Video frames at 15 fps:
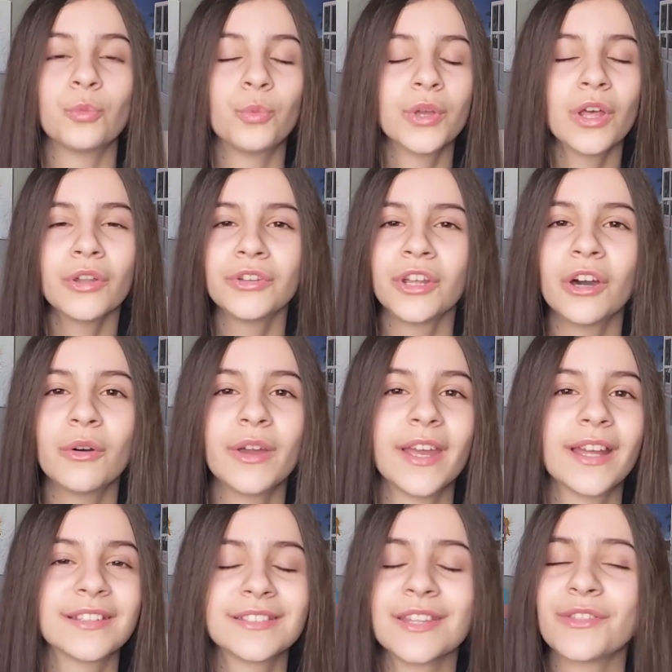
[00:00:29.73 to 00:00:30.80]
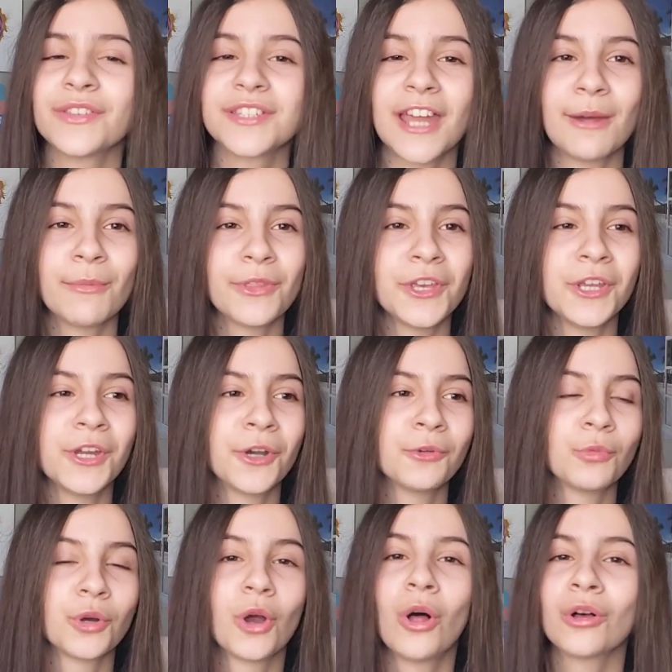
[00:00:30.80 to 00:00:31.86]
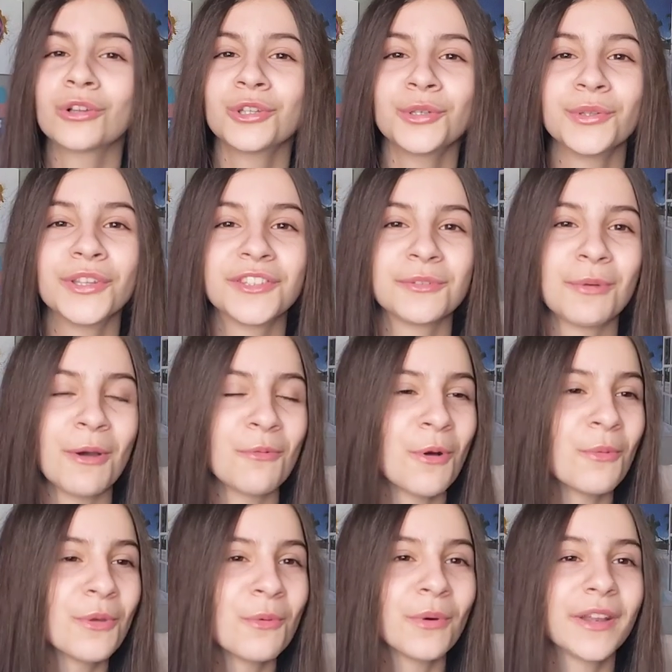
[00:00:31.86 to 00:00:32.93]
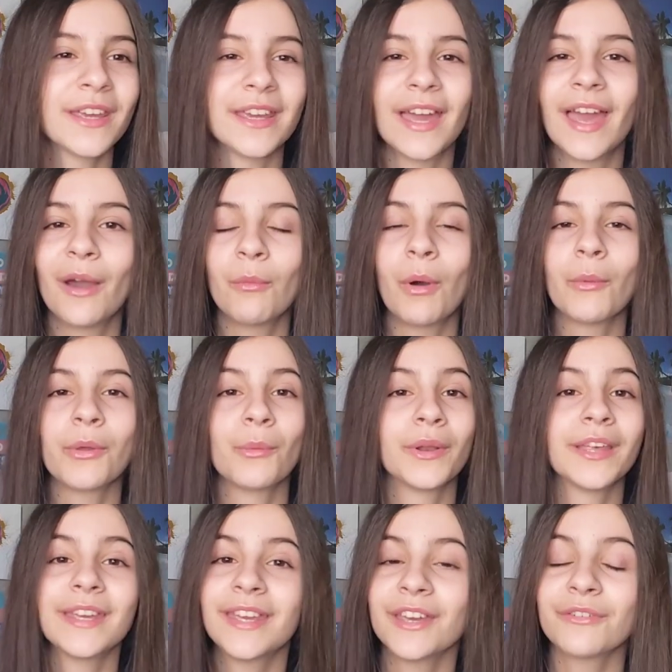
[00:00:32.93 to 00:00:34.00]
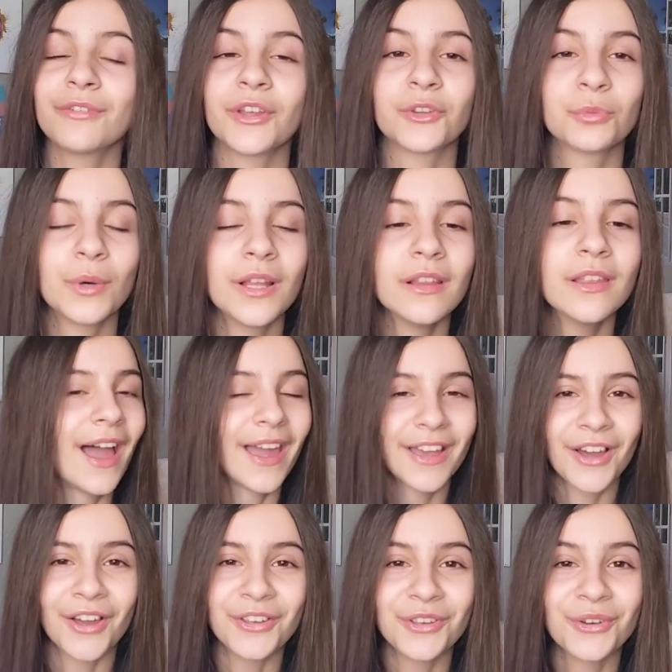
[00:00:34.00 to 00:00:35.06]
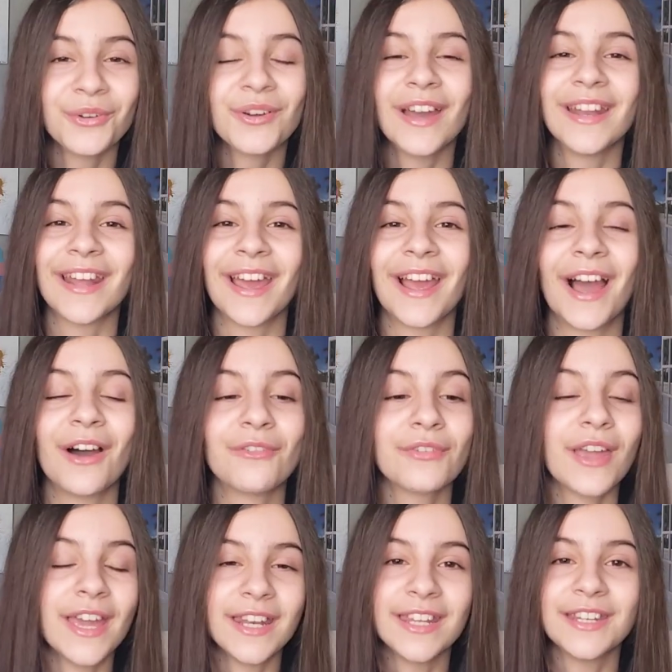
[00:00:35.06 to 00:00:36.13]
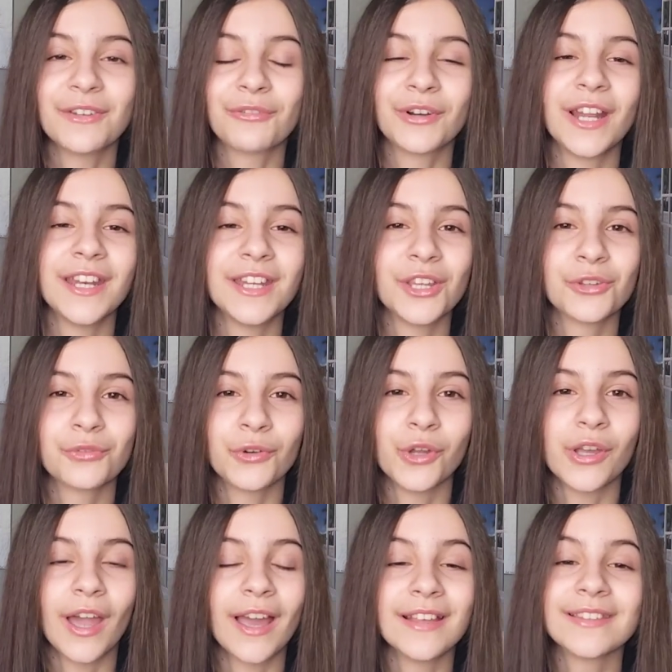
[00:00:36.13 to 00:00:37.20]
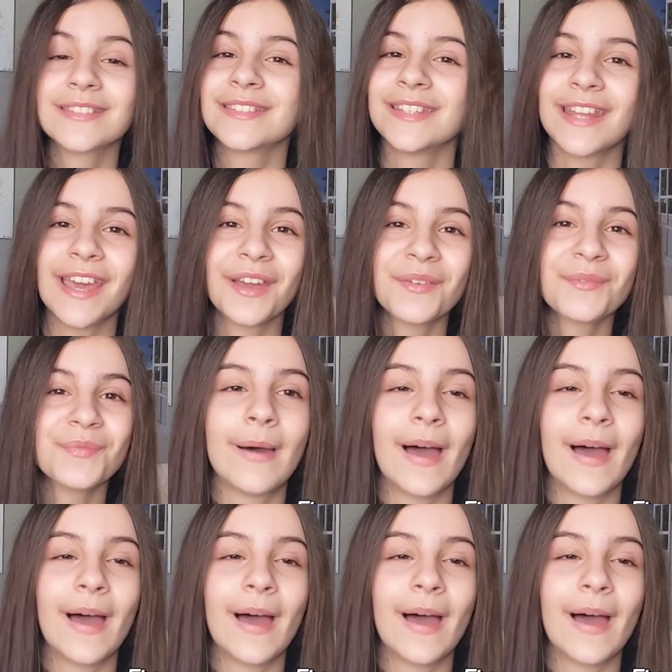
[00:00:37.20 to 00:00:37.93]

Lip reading: We all know it gets to this time of the year and we're all clueless about what we wanna get, what we wanna give as well. I got you and I have 80 different ideas for you guys today.